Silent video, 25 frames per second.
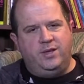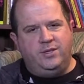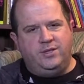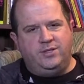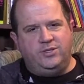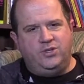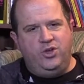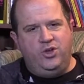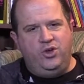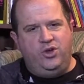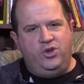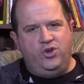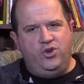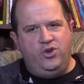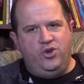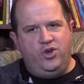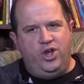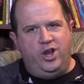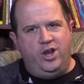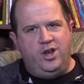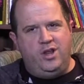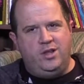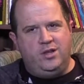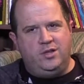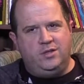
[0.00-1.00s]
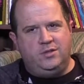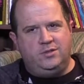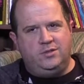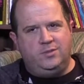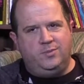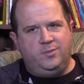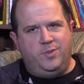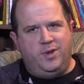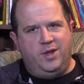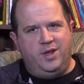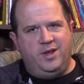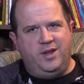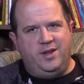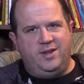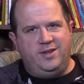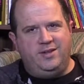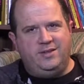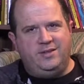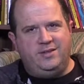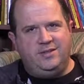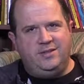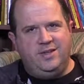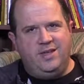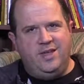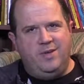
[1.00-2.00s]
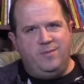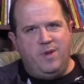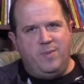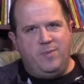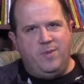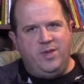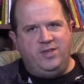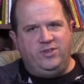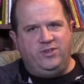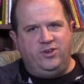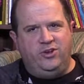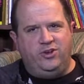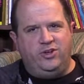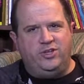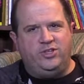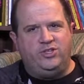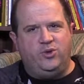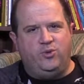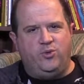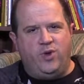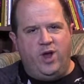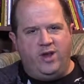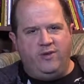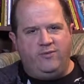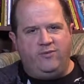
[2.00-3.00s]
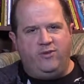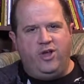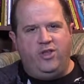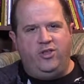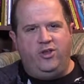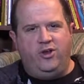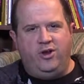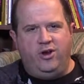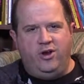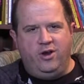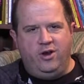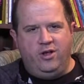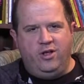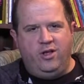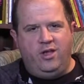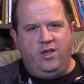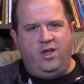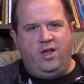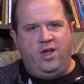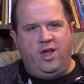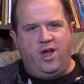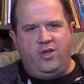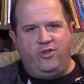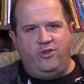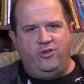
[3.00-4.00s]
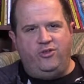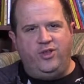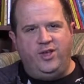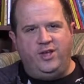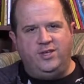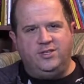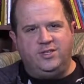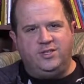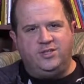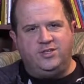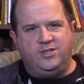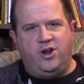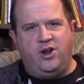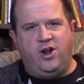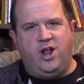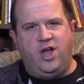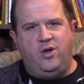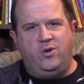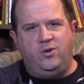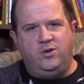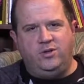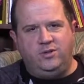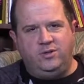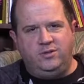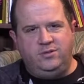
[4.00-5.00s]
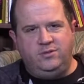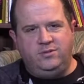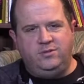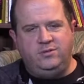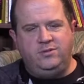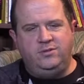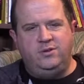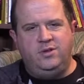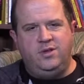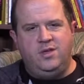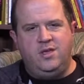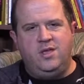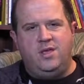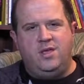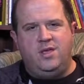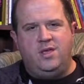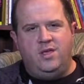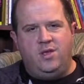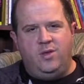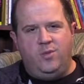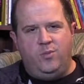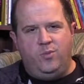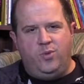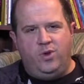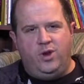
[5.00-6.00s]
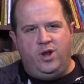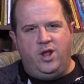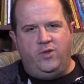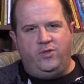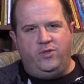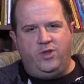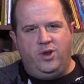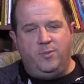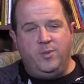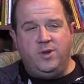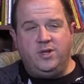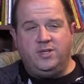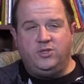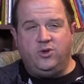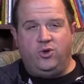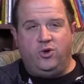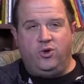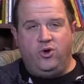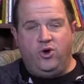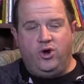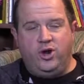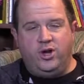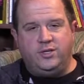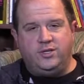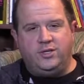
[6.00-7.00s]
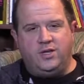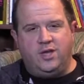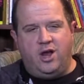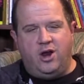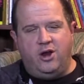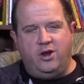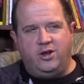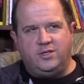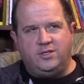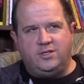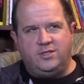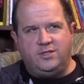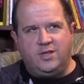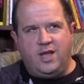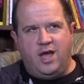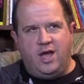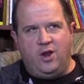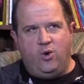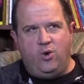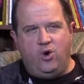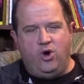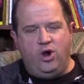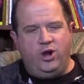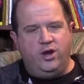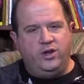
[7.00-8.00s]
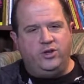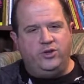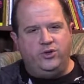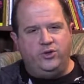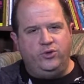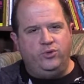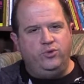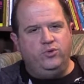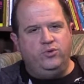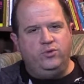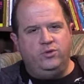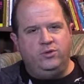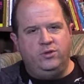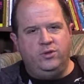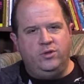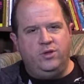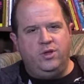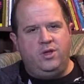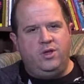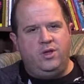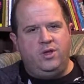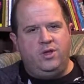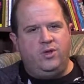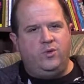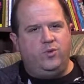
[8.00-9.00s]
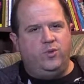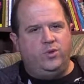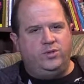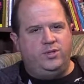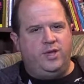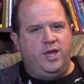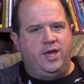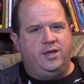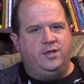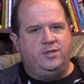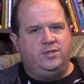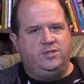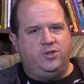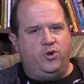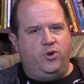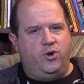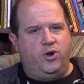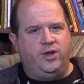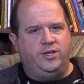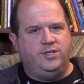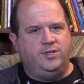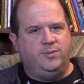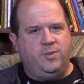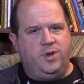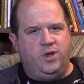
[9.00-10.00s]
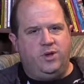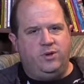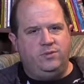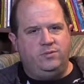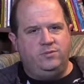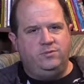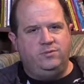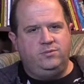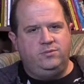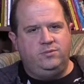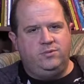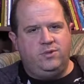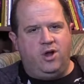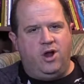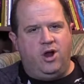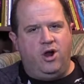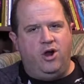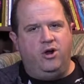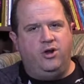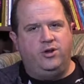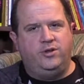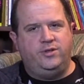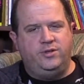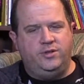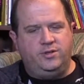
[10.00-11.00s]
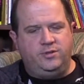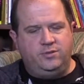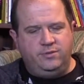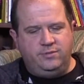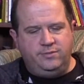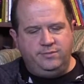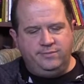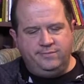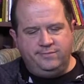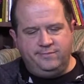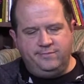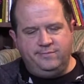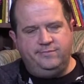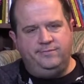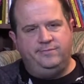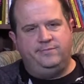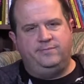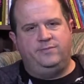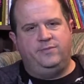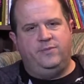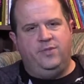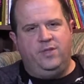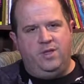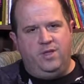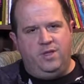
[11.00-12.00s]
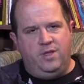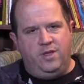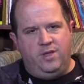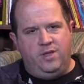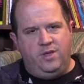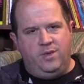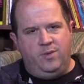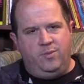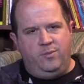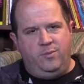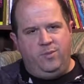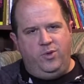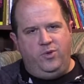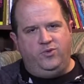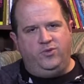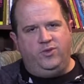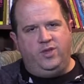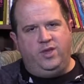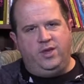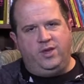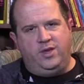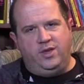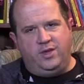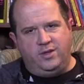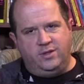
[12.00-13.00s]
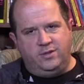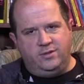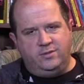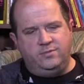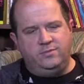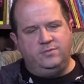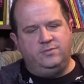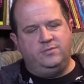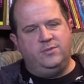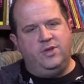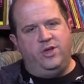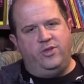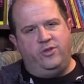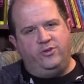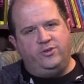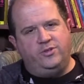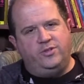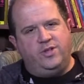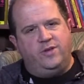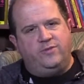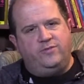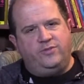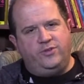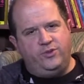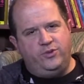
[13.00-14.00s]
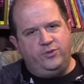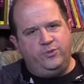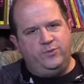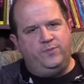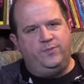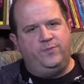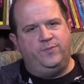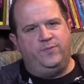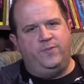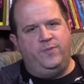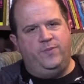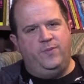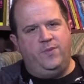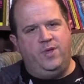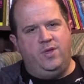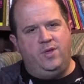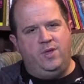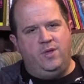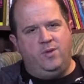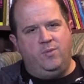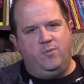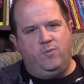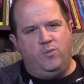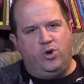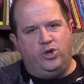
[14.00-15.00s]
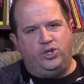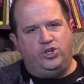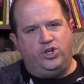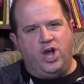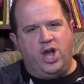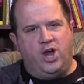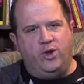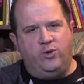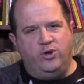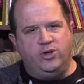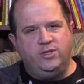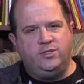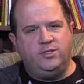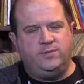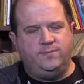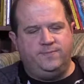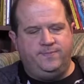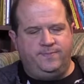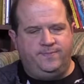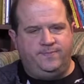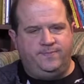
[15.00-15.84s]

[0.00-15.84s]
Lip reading: So you could, but it might be easier just to write for other things to start out and put it out there. MinnesotaArtists.org too will take stories about art and music and other stuff too, or genres.